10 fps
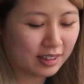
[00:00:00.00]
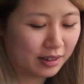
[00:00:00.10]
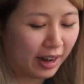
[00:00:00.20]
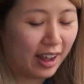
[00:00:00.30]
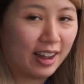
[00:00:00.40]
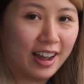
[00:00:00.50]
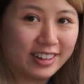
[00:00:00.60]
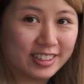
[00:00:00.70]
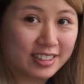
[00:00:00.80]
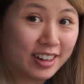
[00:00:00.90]
Oh yeah,
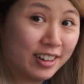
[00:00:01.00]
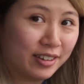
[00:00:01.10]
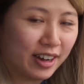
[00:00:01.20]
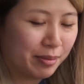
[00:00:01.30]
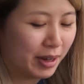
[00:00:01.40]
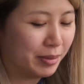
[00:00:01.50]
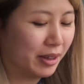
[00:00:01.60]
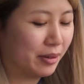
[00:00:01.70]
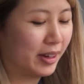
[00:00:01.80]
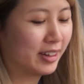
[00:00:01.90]
I just got a new iPad,
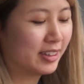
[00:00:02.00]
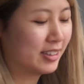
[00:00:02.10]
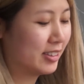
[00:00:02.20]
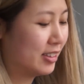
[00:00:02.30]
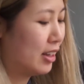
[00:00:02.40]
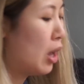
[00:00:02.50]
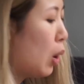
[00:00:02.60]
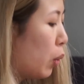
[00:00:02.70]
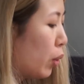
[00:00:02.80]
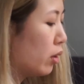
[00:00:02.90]
by the way.
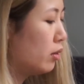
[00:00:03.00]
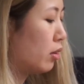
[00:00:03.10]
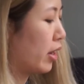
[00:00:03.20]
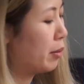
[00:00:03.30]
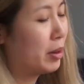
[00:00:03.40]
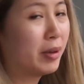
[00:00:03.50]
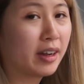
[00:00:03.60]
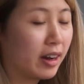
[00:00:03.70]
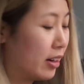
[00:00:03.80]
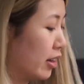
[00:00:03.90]
Okay, maybe I
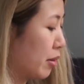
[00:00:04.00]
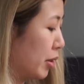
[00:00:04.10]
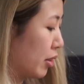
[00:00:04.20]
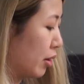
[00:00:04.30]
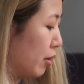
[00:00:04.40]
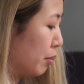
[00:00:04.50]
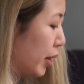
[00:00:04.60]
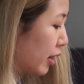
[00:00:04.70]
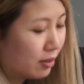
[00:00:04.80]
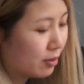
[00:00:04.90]
got it like a month ago,
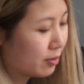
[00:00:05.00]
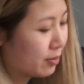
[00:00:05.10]
but this